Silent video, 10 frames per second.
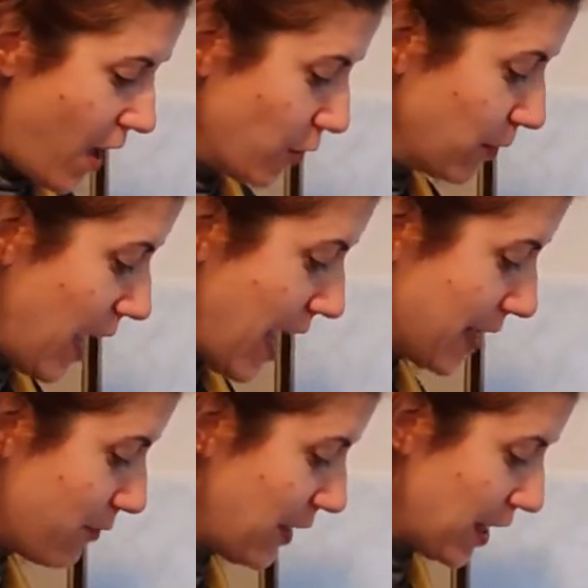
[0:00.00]

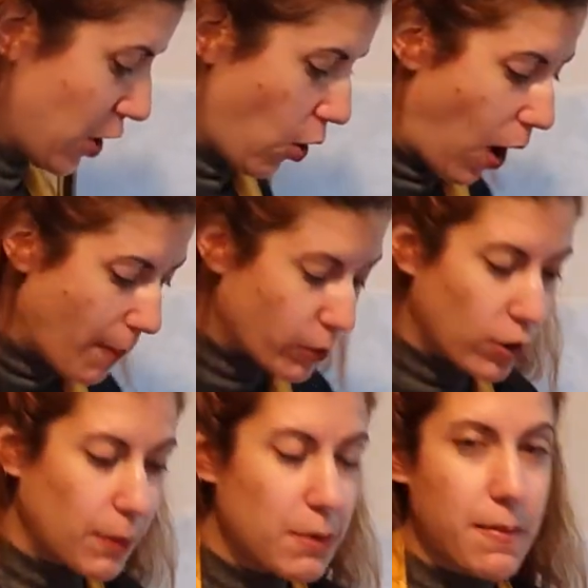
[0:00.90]
today's video I'm
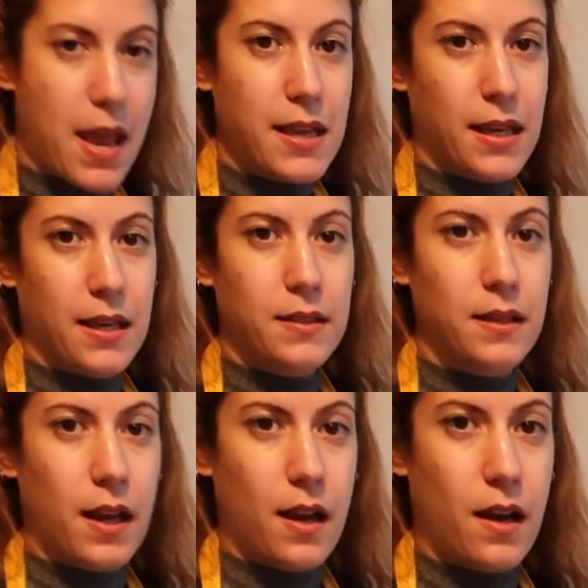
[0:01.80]
gonna be making
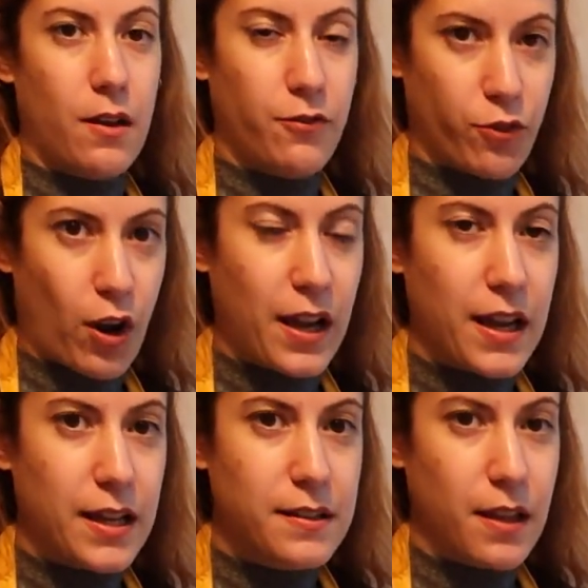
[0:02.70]

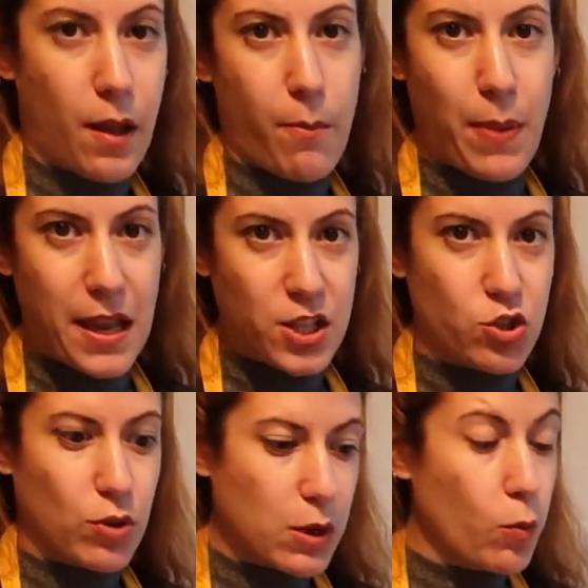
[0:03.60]
fried
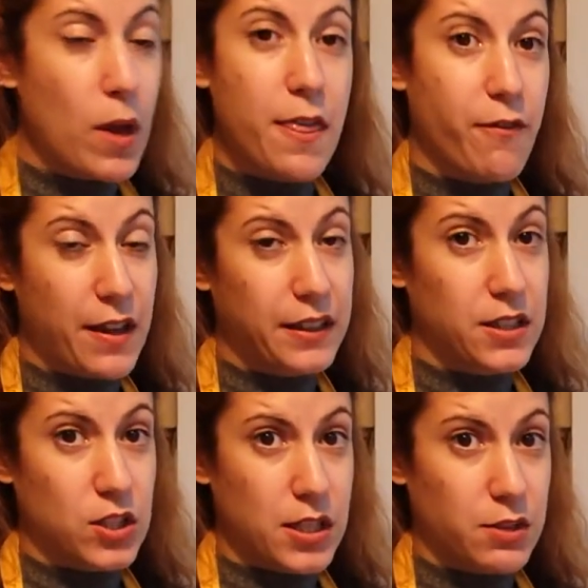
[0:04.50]
pastry with feta
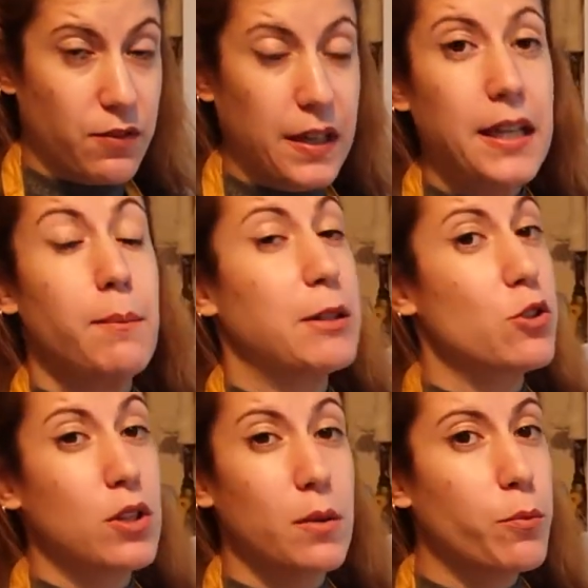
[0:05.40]
cheese filling, but
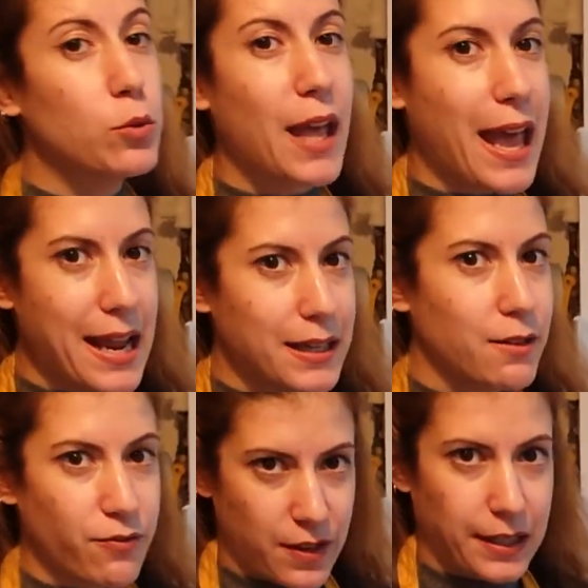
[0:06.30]
you can put any
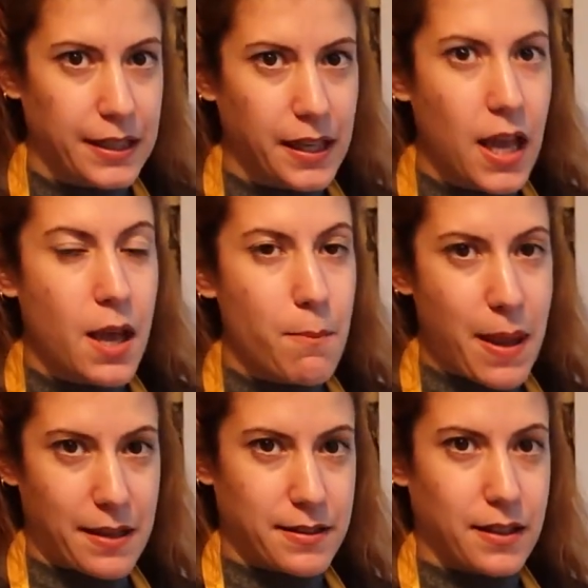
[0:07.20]
filling
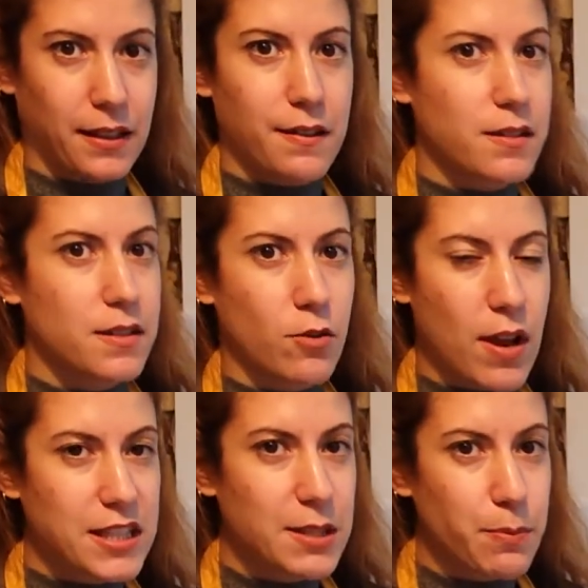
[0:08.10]
basically. This is a
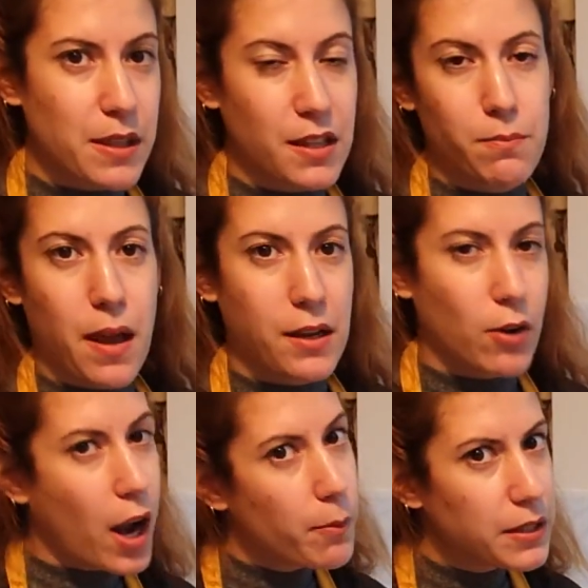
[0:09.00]
recipe that my
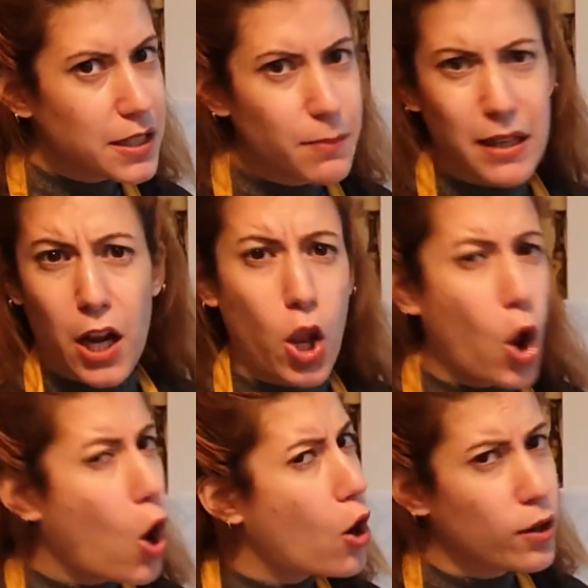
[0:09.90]
grandma did, but a
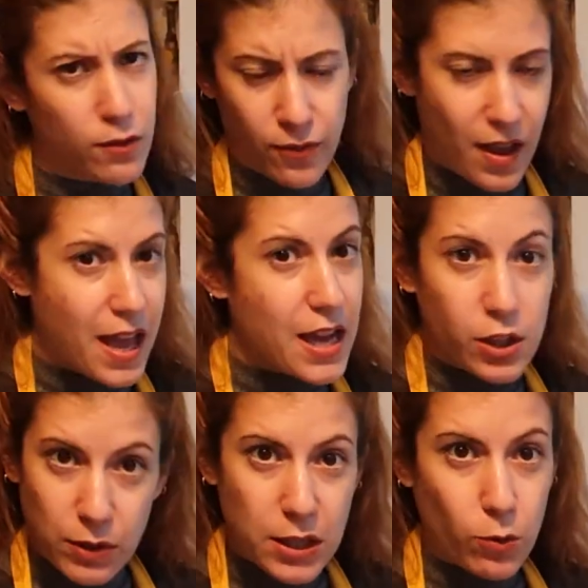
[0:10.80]
lot of
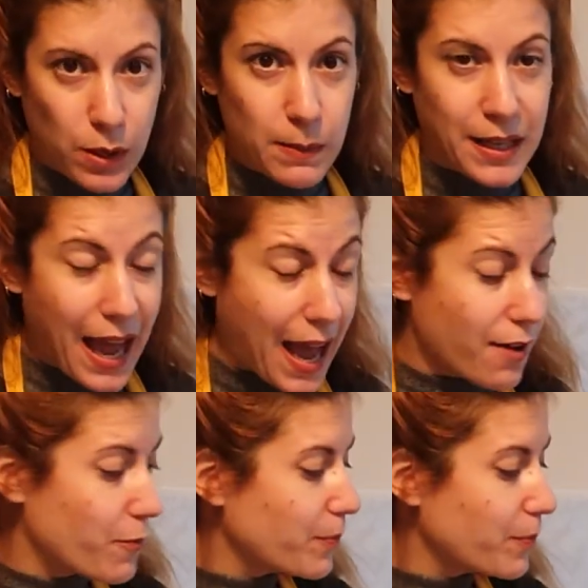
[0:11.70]
Greek women have.